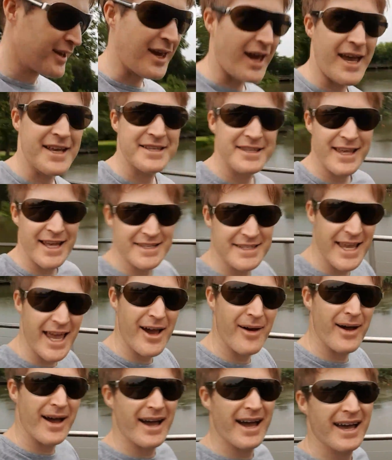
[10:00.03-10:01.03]
Okay, so that's
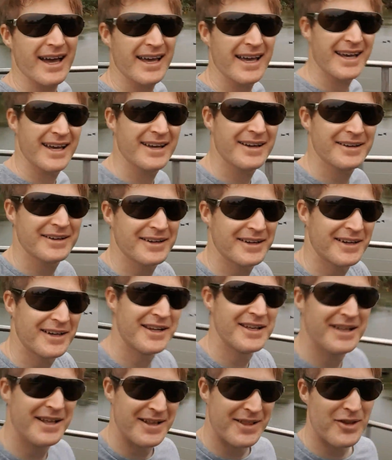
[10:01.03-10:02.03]
our
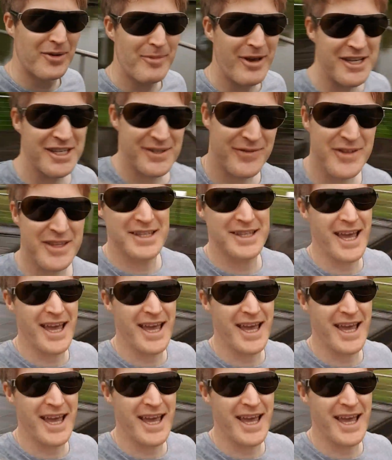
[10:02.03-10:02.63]
little message for